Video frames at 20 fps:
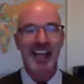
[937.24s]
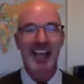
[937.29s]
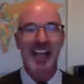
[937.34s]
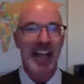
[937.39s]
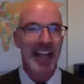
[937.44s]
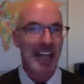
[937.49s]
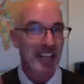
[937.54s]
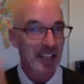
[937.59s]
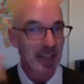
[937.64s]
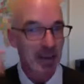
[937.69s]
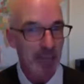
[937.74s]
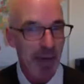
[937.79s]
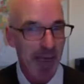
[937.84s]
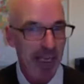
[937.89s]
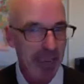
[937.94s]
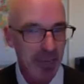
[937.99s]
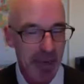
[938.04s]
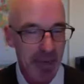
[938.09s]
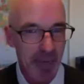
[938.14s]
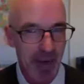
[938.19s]
And in the
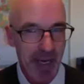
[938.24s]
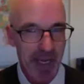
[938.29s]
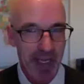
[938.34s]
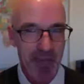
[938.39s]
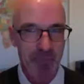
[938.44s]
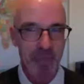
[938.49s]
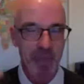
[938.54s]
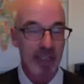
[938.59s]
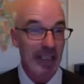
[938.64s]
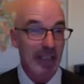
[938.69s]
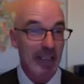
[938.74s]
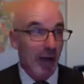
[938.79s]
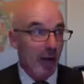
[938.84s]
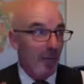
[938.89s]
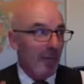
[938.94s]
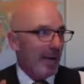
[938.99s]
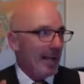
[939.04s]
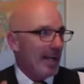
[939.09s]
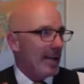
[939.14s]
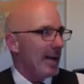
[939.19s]
back of my mind, I'm thinking, oh
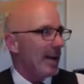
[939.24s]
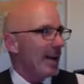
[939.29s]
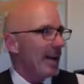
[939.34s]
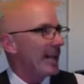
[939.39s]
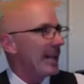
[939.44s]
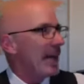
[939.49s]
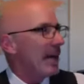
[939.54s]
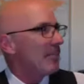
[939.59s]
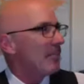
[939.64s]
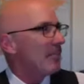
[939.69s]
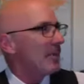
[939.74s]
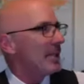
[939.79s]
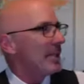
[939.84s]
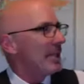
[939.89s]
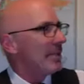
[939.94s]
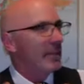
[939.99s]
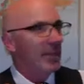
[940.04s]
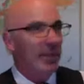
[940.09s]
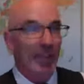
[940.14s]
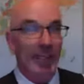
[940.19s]
my God, I can't
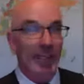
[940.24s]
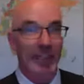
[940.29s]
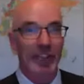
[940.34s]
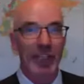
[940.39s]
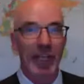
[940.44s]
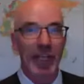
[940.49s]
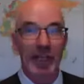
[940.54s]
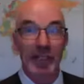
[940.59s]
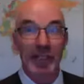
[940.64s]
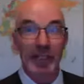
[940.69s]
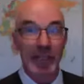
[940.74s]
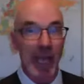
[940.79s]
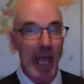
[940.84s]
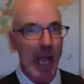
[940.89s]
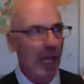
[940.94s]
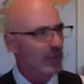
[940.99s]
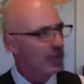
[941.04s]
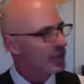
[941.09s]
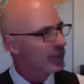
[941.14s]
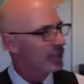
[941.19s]
believe it. They said
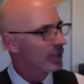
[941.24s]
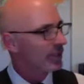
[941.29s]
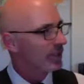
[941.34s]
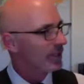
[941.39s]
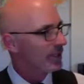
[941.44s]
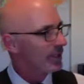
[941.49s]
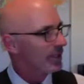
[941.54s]
yes.